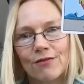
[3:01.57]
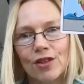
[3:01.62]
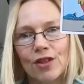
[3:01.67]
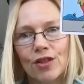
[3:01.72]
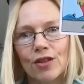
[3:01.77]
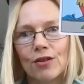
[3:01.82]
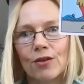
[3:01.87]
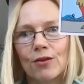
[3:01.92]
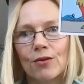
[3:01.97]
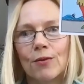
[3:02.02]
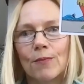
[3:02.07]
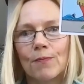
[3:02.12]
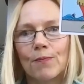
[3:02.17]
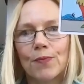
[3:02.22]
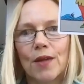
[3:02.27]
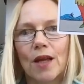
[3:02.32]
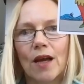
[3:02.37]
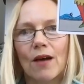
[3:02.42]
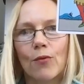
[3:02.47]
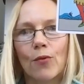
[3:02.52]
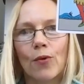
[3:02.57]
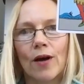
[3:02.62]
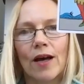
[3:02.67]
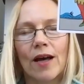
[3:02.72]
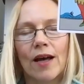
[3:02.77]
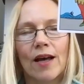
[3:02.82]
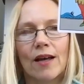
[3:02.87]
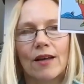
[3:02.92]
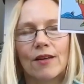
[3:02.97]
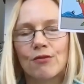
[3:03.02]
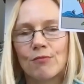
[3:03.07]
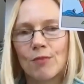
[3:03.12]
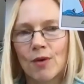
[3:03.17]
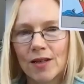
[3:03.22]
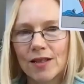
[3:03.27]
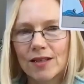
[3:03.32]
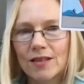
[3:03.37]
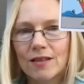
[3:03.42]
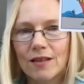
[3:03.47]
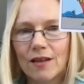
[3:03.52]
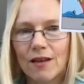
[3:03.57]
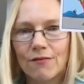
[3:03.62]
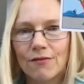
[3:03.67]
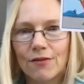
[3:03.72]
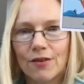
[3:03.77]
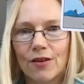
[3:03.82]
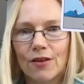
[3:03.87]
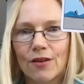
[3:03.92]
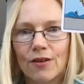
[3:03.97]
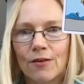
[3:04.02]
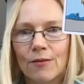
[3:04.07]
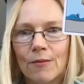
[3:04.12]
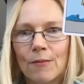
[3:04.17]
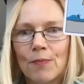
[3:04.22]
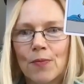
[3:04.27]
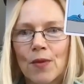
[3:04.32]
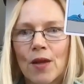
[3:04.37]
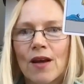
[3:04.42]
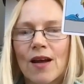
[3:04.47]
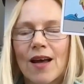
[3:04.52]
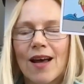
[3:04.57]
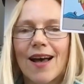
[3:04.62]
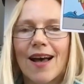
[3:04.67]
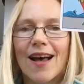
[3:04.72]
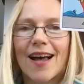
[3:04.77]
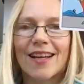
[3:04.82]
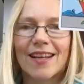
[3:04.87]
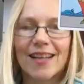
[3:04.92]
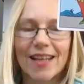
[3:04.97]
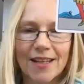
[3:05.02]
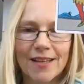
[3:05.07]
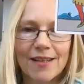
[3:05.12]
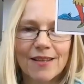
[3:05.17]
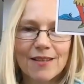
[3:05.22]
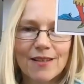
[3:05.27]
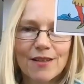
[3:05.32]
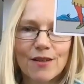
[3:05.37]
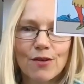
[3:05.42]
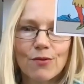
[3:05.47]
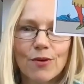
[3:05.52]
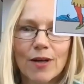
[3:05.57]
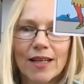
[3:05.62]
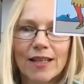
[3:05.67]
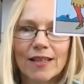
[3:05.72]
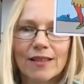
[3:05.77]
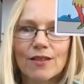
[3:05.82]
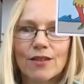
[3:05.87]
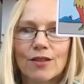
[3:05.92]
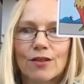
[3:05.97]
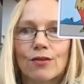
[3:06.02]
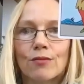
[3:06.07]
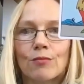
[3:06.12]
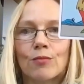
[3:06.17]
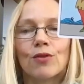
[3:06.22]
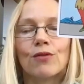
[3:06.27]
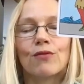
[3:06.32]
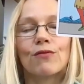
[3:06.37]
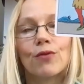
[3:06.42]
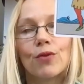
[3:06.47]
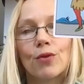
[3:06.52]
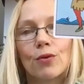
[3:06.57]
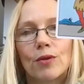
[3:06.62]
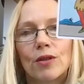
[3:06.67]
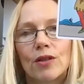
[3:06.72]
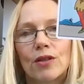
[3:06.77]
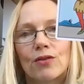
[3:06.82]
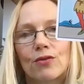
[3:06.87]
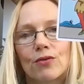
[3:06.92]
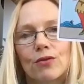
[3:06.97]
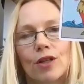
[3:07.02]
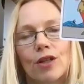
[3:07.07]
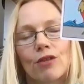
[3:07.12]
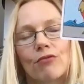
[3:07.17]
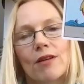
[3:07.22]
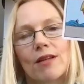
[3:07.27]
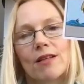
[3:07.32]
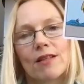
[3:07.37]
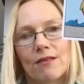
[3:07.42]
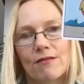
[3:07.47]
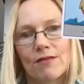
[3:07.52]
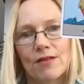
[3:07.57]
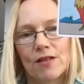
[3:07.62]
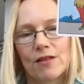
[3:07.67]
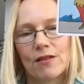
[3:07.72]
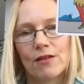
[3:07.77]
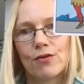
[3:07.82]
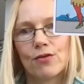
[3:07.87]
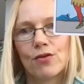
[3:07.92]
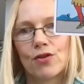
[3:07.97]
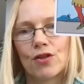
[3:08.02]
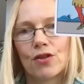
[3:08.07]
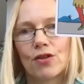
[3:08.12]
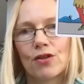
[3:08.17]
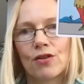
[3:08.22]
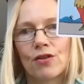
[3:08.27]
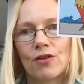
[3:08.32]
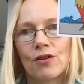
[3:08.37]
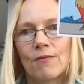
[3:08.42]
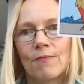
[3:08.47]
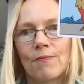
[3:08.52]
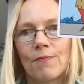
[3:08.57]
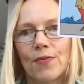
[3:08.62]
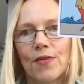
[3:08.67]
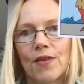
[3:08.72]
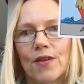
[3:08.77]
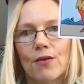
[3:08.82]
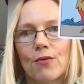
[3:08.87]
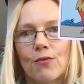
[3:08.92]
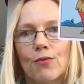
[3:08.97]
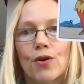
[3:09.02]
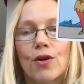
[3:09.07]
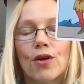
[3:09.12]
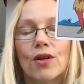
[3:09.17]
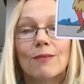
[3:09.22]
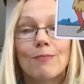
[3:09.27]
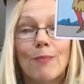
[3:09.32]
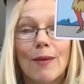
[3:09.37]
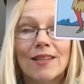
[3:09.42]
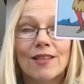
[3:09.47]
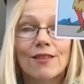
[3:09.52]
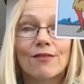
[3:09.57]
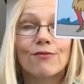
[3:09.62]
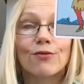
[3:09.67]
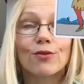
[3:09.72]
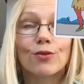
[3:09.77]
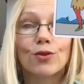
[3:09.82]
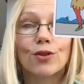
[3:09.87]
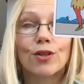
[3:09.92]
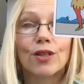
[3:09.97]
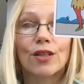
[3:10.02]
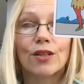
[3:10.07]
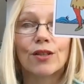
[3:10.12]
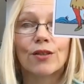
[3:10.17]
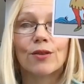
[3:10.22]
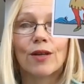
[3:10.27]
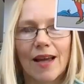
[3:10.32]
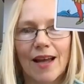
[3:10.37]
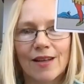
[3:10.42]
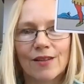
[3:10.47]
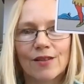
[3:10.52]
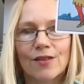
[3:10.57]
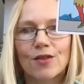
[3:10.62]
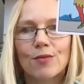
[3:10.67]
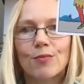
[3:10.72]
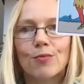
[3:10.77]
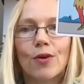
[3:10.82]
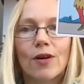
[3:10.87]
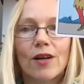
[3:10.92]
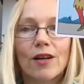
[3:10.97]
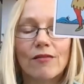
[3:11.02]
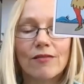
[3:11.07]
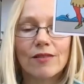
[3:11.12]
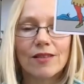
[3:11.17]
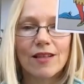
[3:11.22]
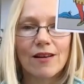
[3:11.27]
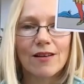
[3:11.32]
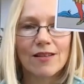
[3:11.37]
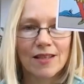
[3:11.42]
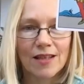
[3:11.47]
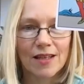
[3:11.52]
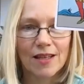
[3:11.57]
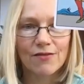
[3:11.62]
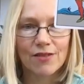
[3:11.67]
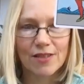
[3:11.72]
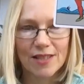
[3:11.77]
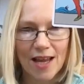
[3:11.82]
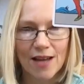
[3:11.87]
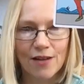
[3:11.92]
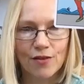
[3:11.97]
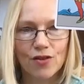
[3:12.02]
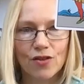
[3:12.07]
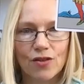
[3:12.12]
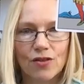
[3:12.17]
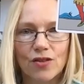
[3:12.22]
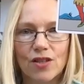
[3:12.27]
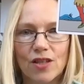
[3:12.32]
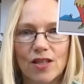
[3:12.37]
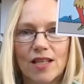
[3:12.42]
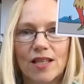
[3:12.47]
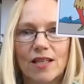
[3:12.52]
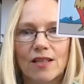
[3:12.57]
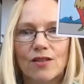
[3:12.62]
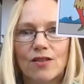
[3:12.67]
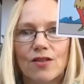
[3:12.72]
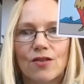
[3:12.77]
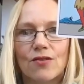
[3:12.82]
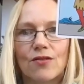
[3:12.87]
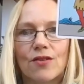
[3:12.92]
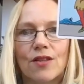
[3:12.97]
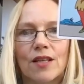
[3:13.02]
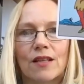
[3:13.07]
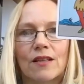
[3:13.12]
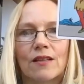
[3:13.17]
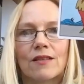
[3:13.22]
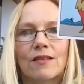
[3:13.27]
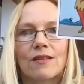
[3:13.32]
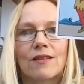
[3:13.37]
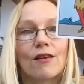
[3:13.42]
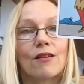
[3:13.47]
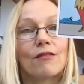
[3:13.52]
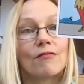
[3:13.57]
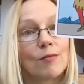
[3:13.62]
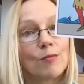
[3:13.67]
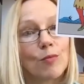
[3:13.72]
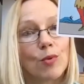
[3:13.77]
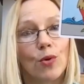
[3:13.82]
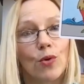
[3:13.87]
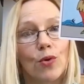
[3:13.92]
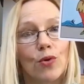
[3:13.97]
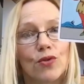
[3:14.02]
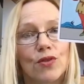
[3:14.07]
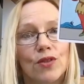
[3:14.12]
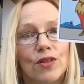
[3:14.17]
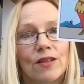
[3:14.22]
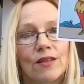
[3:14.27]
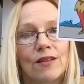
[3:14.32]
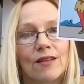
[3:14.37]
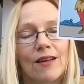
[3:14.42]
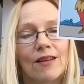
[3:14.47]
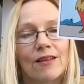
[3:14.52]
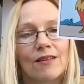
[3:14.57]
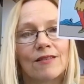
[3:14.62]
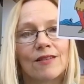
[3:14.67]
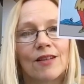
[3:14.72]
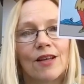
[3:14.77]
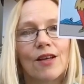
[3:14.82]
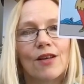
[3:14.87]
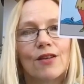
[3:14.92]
view where you might discover an easier way to move forward or a creative solution that works better for you, and to prioritize and give attention to these two things that are important, and